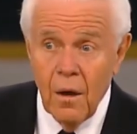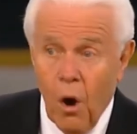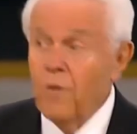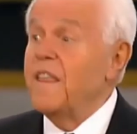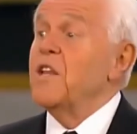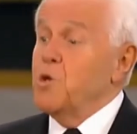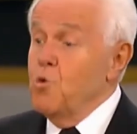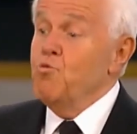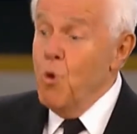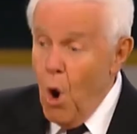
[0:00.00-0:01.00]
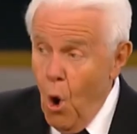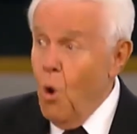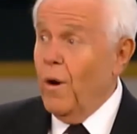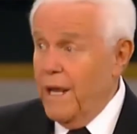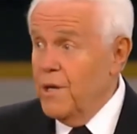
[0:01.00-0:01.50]
Or did you
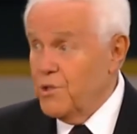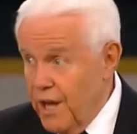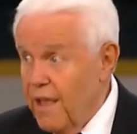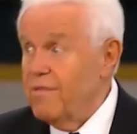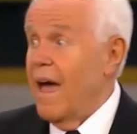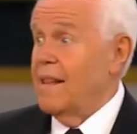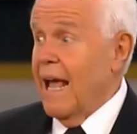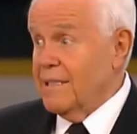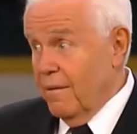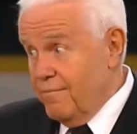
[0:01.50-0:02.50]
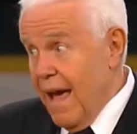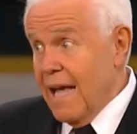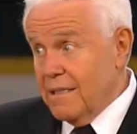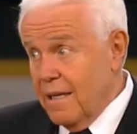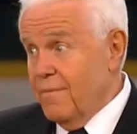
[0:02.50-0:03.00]
know he said that? That's a
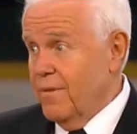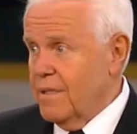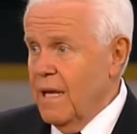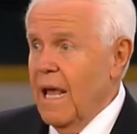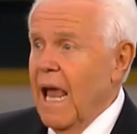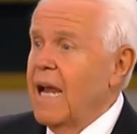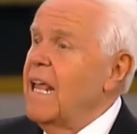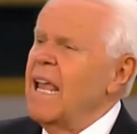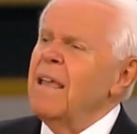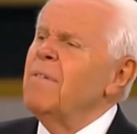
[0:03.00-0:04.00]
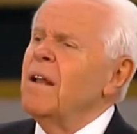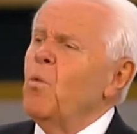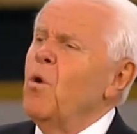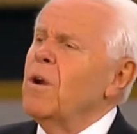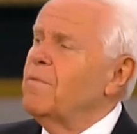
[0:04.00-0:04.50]
vast difference. And even a
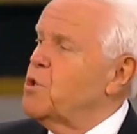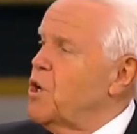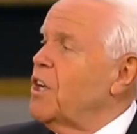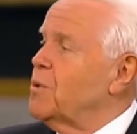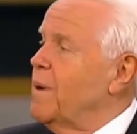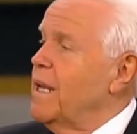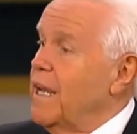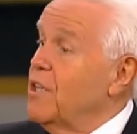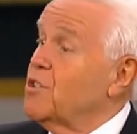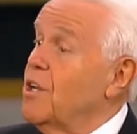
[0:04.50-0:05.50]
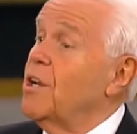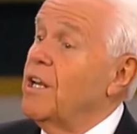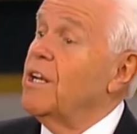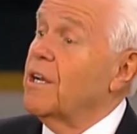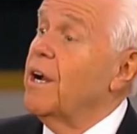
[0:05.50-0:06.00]
word of judgment is done
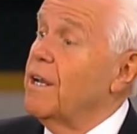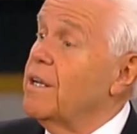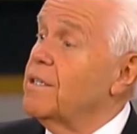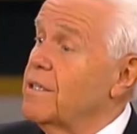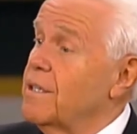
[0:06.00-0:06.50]
in kindness.